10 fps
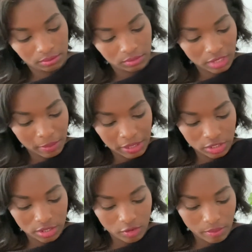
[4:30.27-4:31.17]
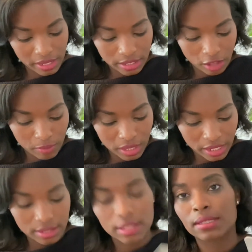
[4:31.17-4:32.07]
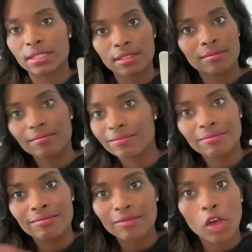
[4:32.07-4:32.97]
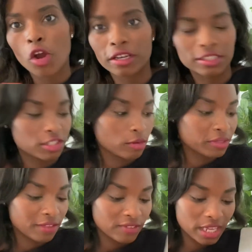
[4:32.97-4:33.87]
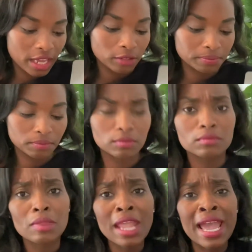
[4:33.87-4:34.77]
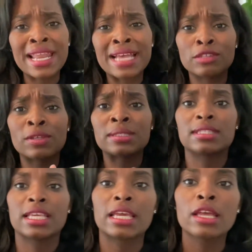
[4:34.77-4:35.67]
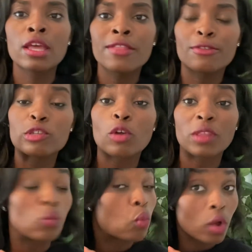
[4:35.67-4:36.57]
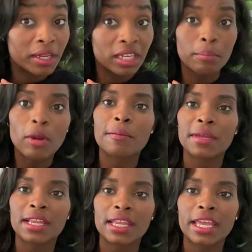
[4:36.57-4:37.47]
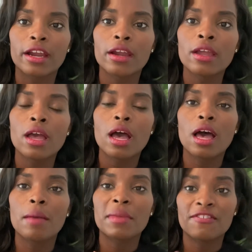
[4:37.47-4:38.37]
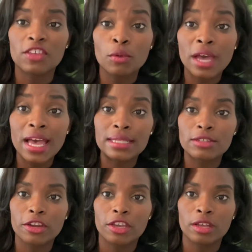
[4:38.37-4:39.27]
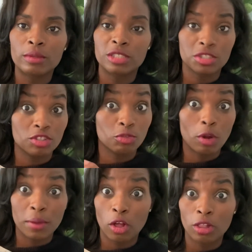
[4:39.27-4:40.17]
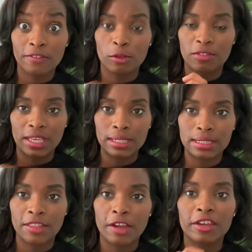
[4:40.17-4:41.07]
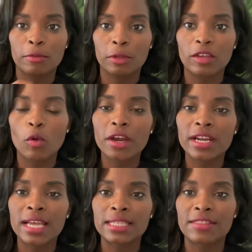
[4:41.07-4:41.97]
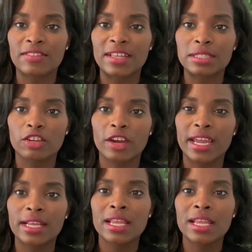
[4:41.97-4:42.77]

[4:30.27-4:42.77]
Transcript: Let me just do it myself because it's hard to do it with the video. And as you can see, there's only one compartment in here. If you guys are good with just throwing all of your things in there and you're really organized, I think that's great.